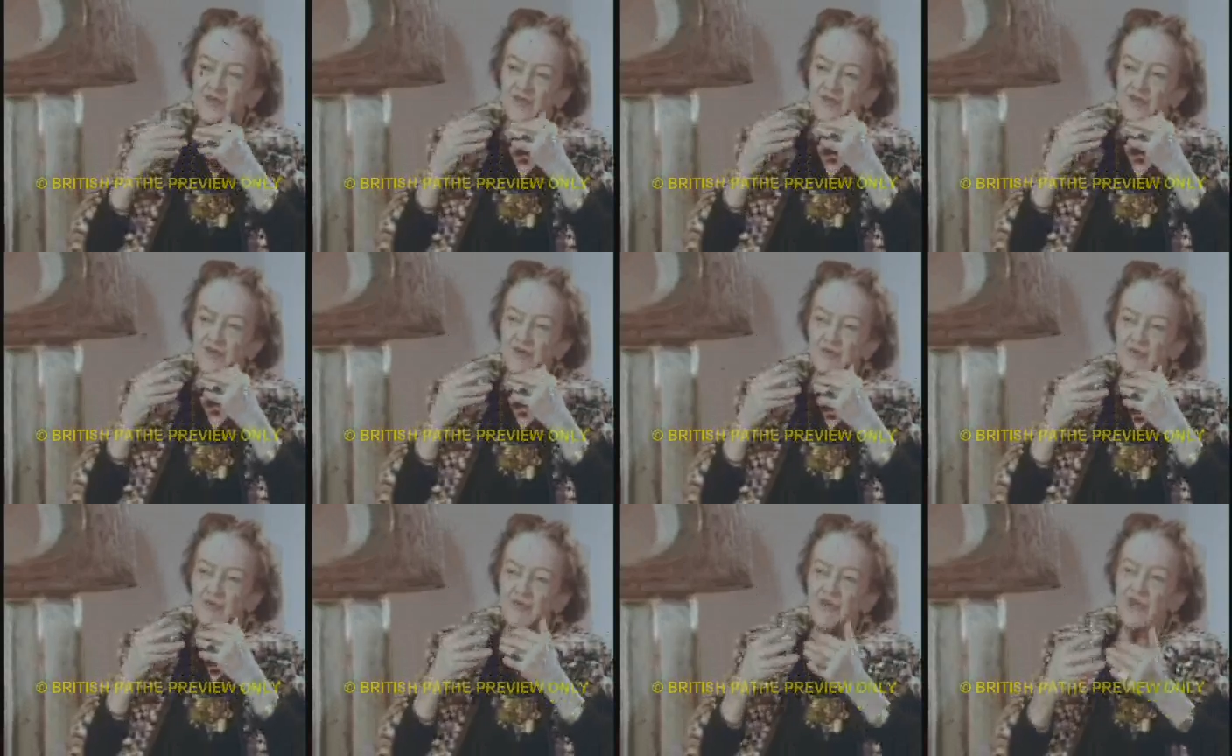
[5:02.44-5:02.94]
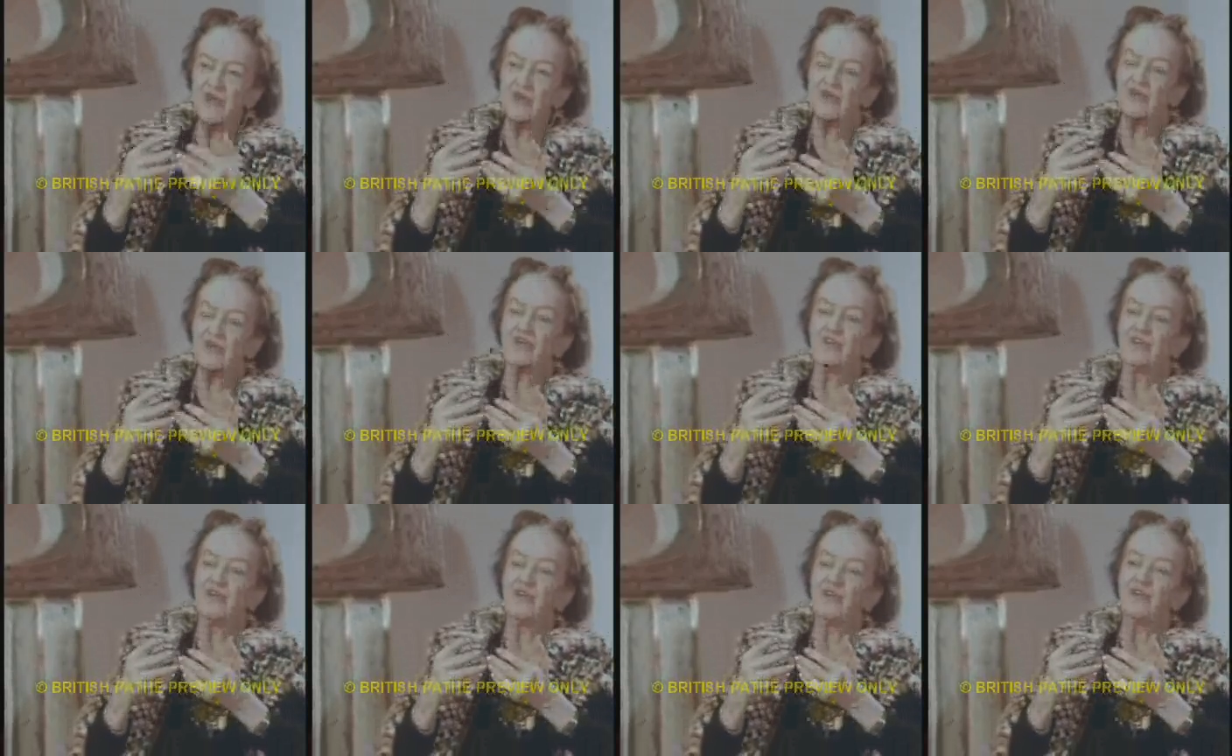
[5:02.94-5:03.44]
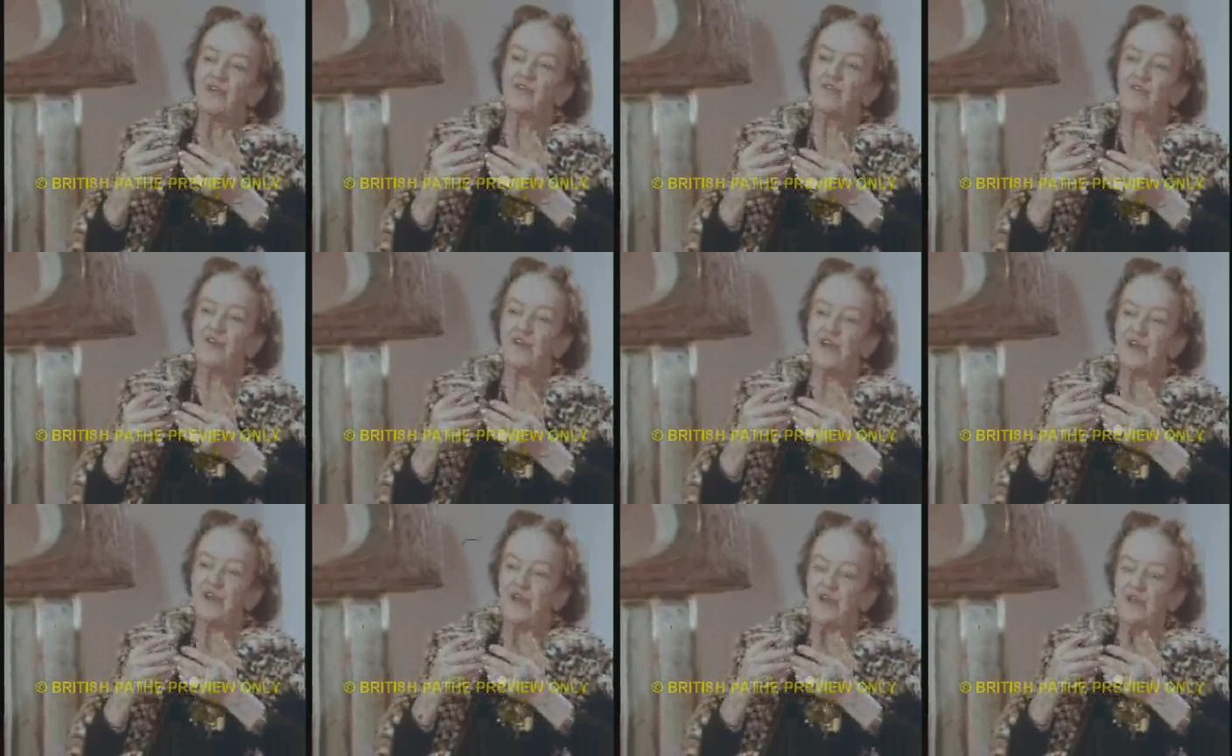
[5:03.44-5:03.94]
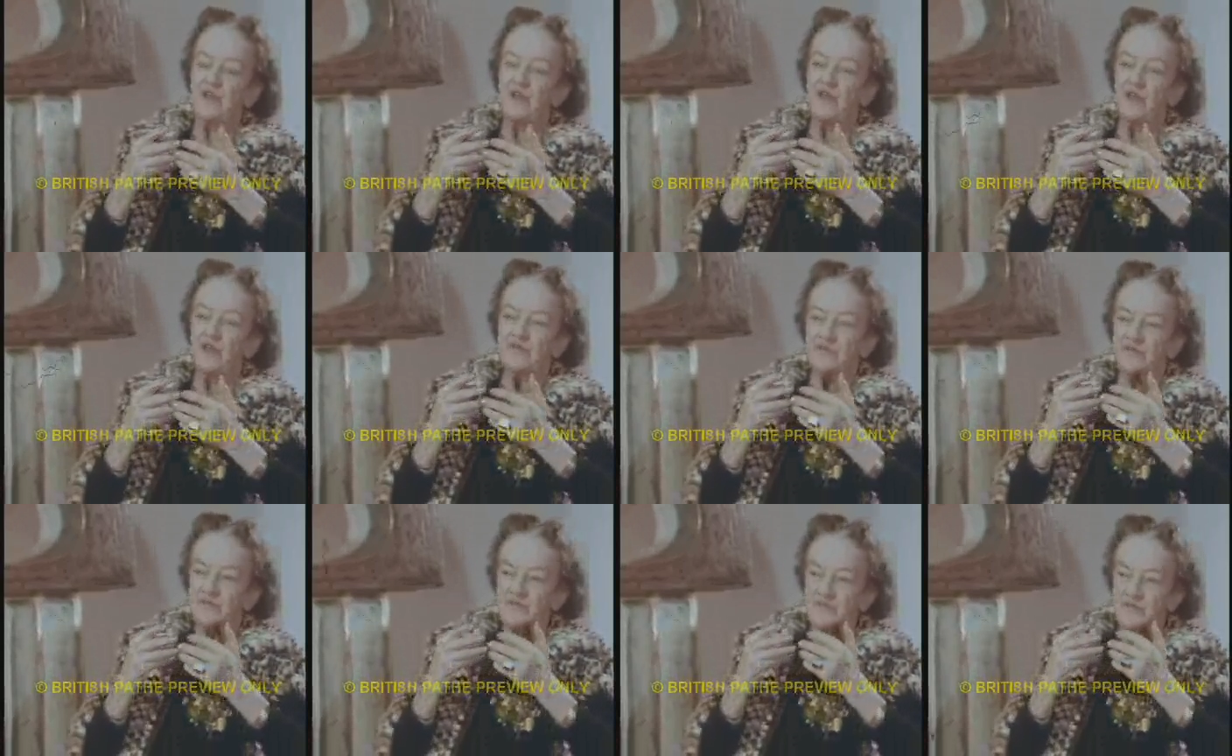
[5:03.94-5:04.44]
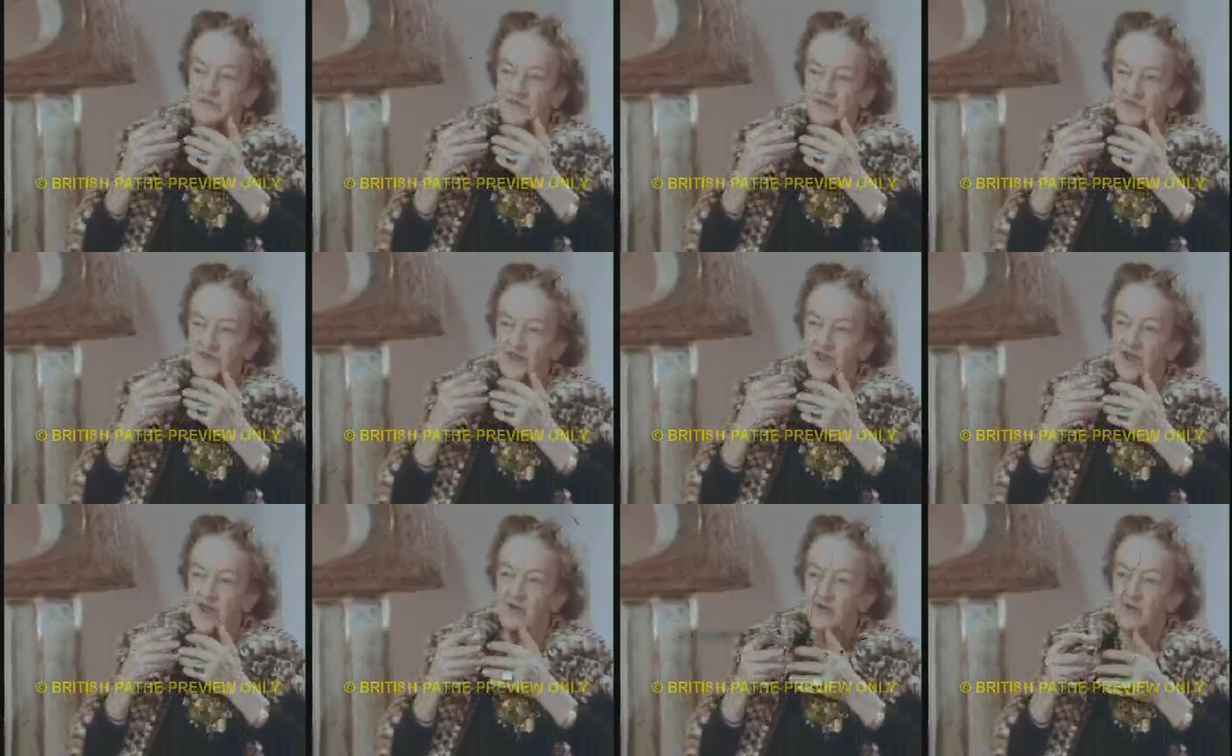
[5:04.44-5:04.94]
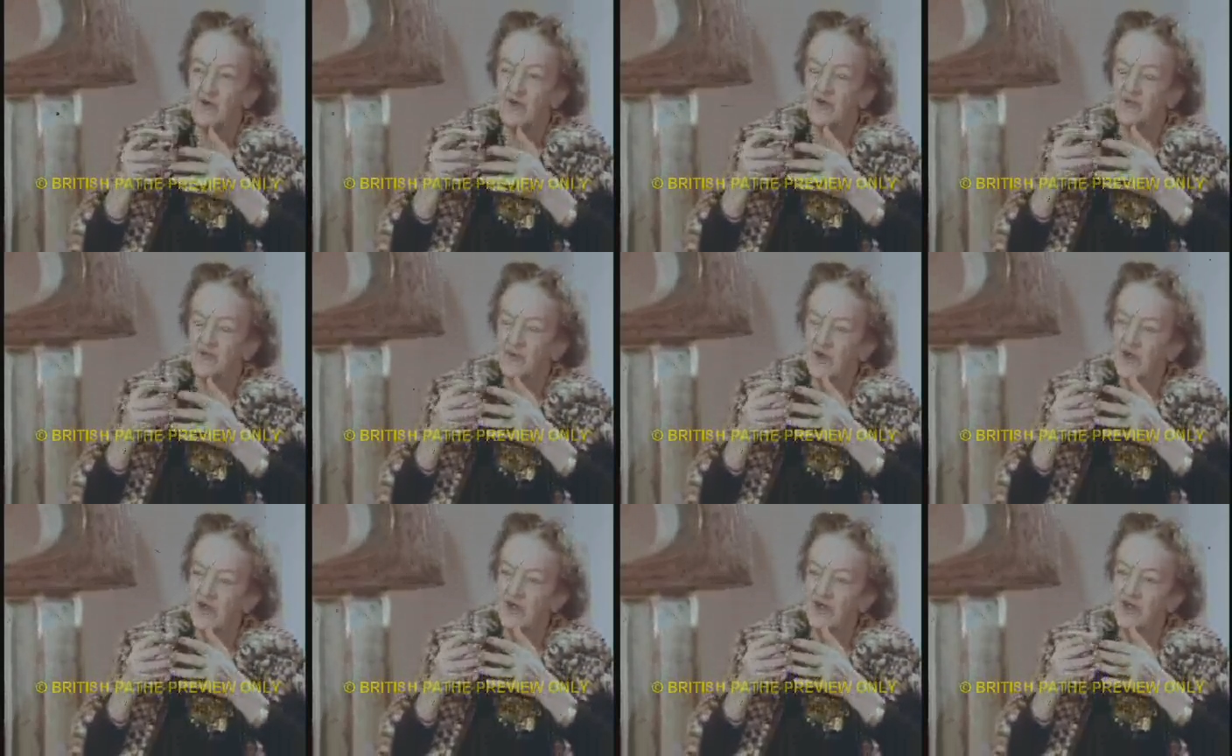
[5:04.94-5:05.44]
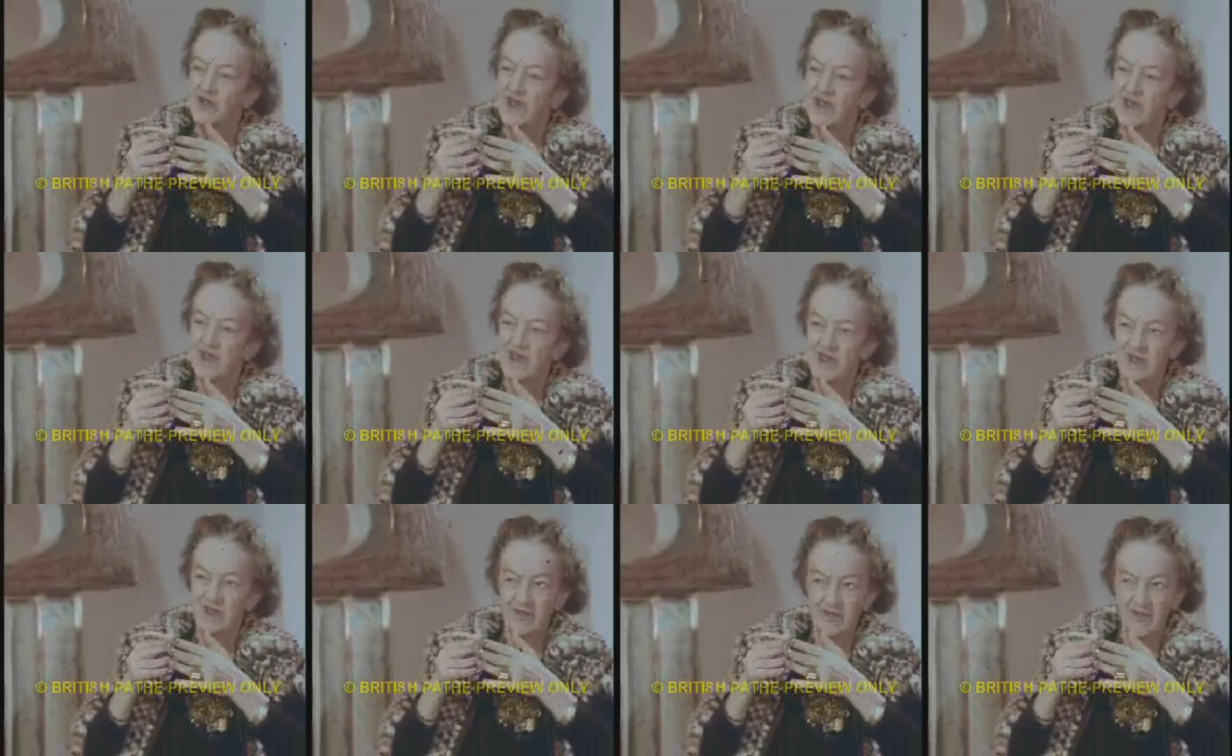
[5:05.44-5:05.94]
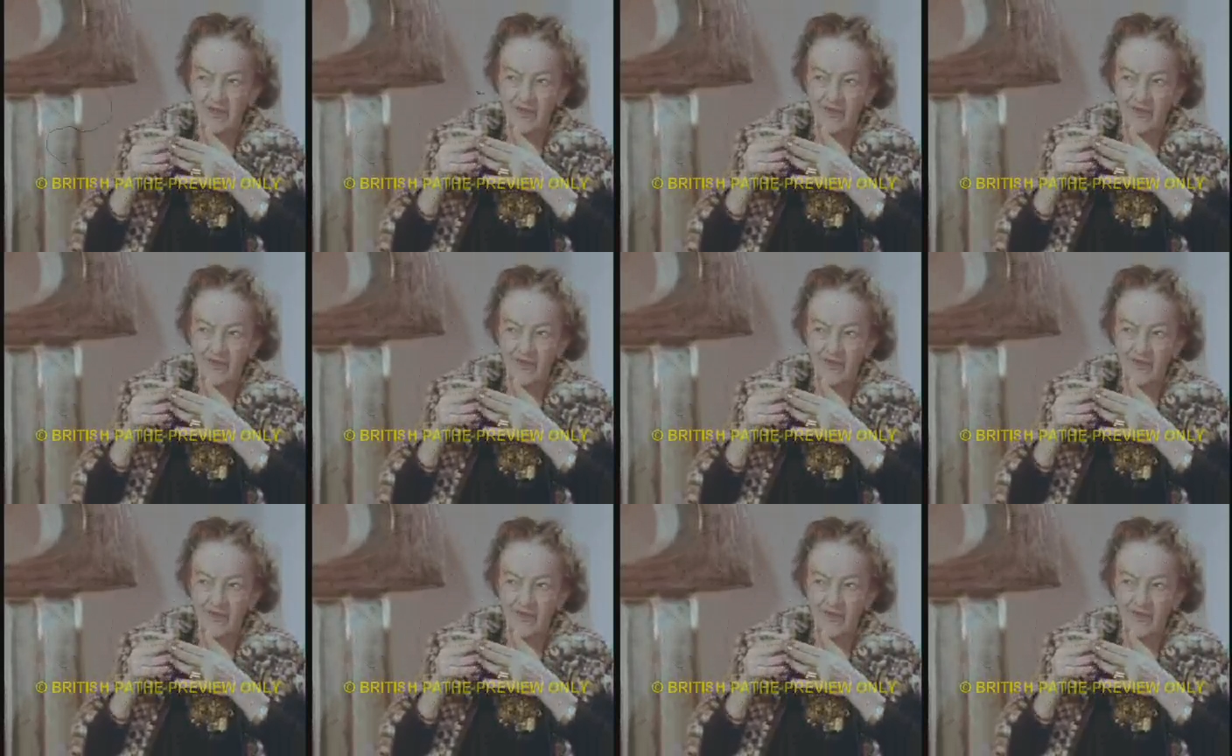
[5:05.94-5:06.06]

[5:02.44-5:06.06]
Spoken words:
of serenity, saying, go on working,